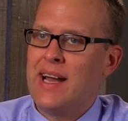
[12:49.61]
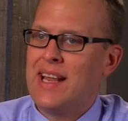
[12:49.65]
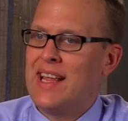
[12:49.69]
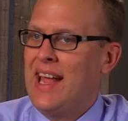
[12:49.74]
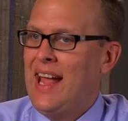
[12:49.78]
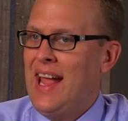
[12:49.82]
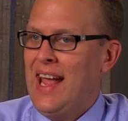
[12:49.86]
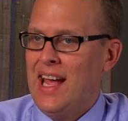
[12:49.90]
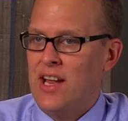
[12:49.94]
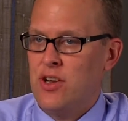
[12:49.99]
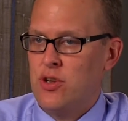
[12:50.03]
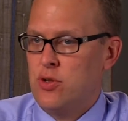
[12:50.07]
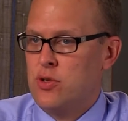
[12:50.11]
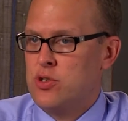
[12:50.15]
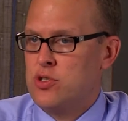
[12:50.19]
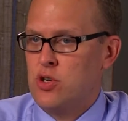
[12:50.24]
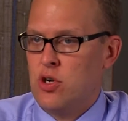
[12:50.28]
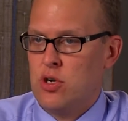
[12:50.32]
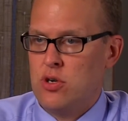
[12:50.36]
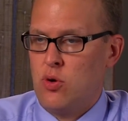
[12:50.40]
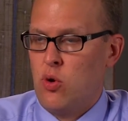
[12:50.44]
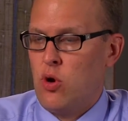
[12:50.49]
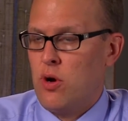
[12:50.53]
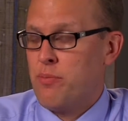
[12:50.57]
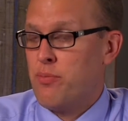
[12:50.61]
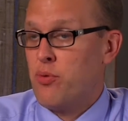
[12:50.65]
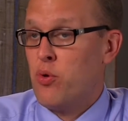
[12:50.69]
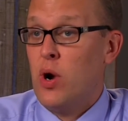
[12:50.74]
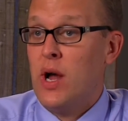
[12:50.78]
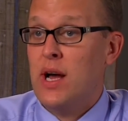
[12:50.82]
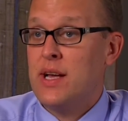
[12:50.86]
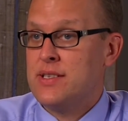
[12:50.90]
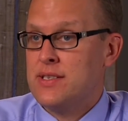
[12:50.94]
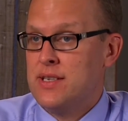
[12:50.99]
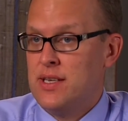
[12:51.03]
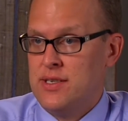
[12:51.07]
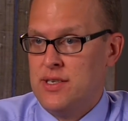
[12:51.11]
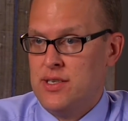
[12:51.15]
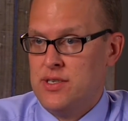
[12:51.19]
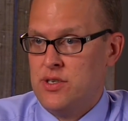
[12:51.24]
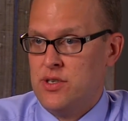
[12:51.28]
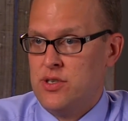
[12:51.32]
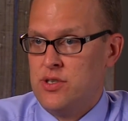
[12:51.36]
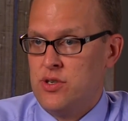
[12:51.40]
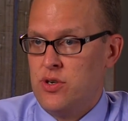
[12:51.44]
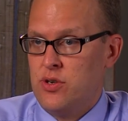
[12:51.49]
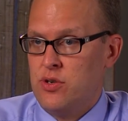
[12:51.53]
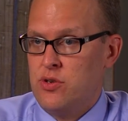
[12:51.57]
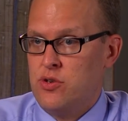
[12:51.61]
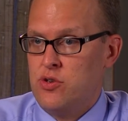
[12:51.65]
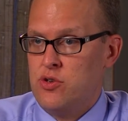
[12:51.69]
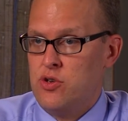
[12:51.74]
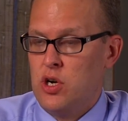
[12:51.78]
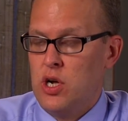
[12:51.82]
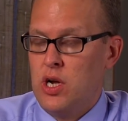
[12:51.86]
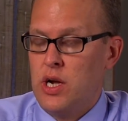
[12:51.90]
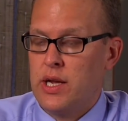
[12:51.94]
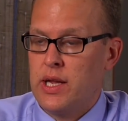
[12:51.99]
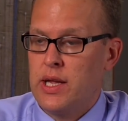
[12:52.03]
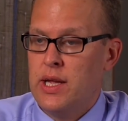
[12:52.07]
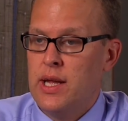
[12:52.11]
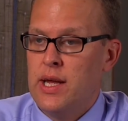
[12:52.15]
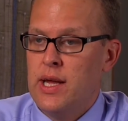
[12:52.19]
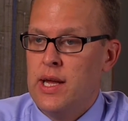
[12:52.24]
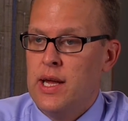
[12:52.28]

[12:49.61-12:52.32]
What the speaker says: handles or processes a certain drug,